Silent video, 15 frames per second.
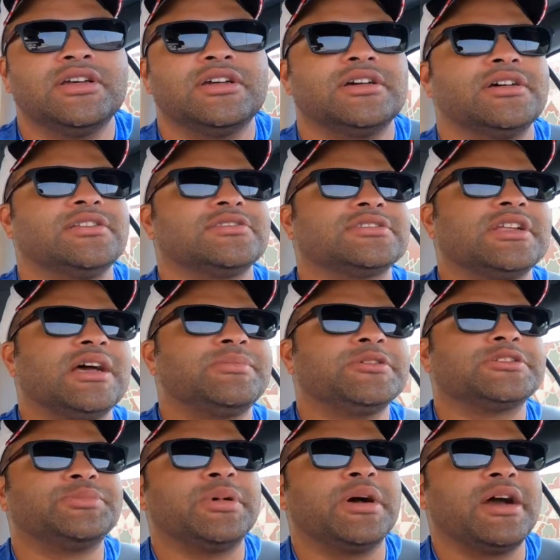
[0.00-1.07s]
There's not
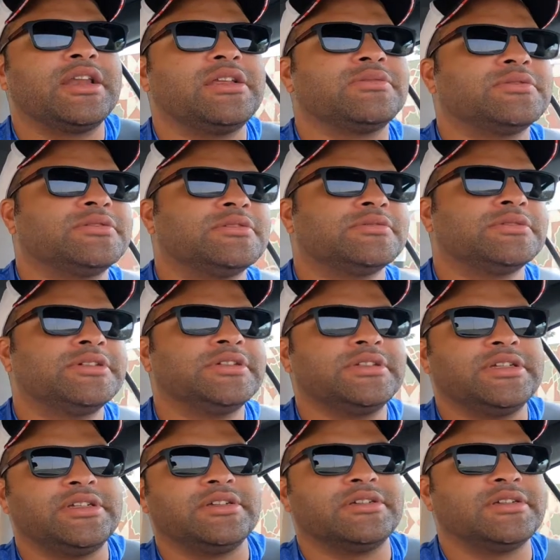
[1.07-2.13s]
much body roll,
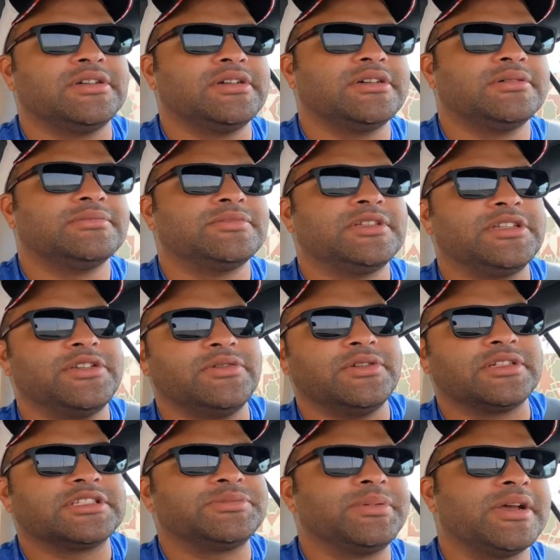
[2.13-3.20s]
really, that you would
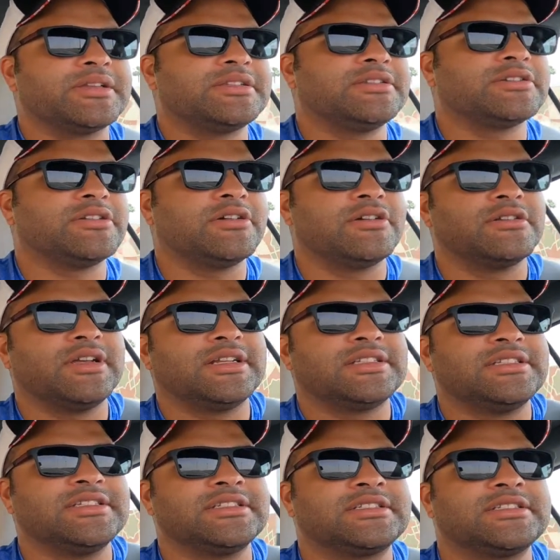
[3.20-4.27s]
expect in a car like
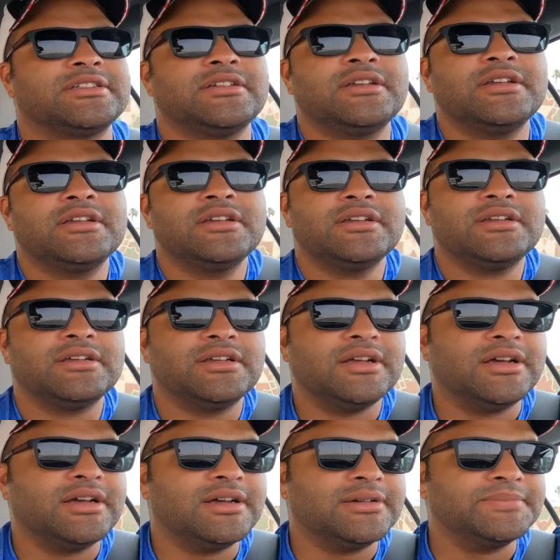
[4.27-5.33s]
this.
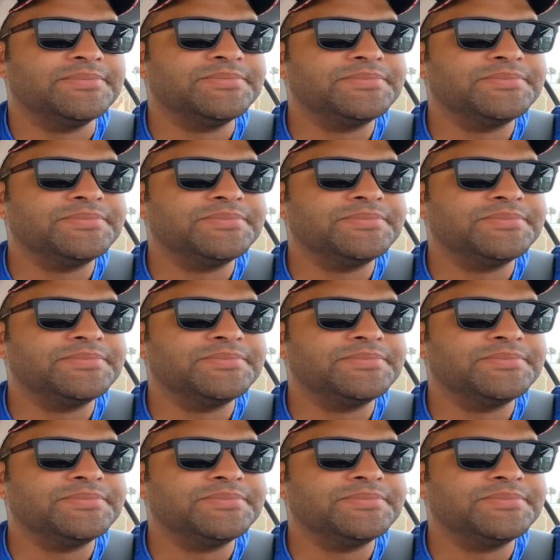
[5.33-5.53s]
I